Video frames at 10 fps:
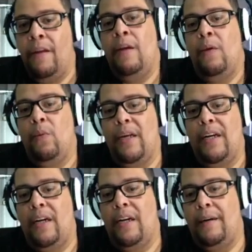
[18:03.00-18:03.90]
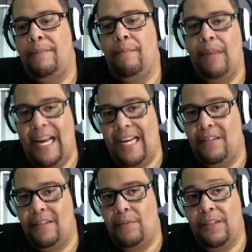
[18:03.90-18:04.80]
when
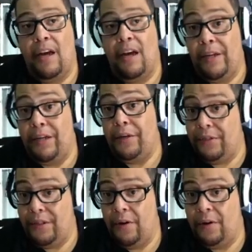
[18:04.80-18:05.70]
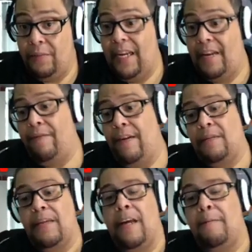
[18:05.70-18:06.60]
blasters were starting to be used on them. They had to find
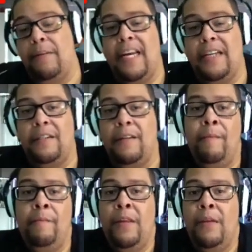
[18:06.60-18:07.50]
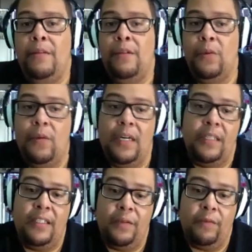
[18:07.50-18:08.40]
some kind of protection
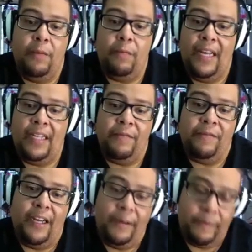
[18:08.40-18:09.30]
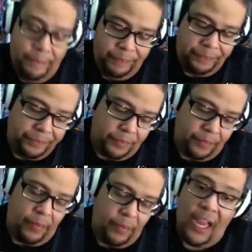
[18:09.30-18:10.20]
to disrupt blaster fire.
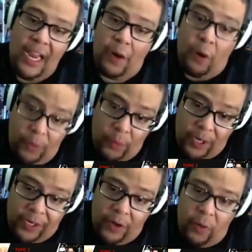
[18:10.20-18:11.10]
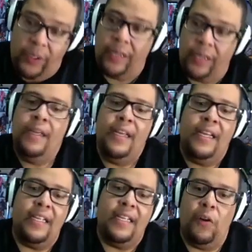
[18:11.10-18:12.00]
And Obi-Wan Kenobi
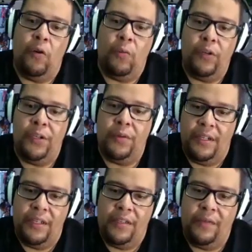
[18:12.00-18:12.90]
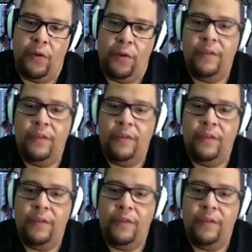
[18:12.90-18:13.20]
is the notable user of this form.